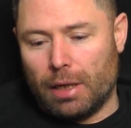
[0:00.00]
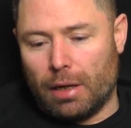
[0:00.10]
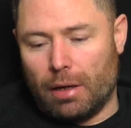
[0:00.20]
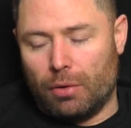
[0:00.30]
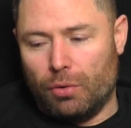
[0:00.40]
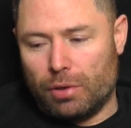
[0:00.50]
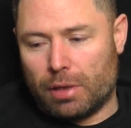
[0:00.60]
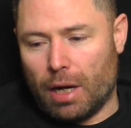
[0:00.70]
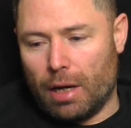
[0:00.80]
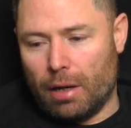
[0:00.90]
who's
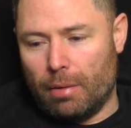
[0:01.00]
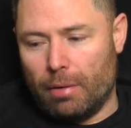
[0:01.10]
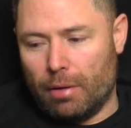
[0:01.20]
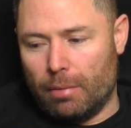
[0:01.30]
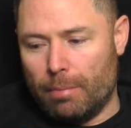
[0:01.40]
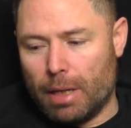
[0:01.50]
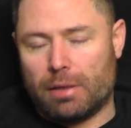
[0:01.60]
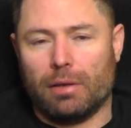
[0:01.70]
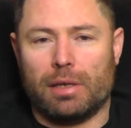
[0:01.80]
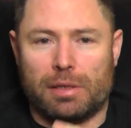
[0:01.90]
got a
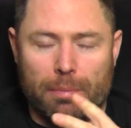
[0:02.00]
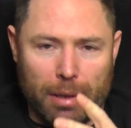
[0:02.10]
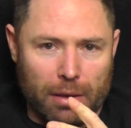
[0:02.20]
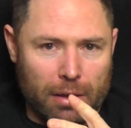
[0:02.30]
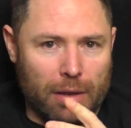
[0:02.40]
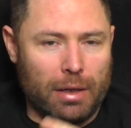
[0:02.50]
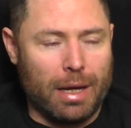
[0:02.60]
mental disability,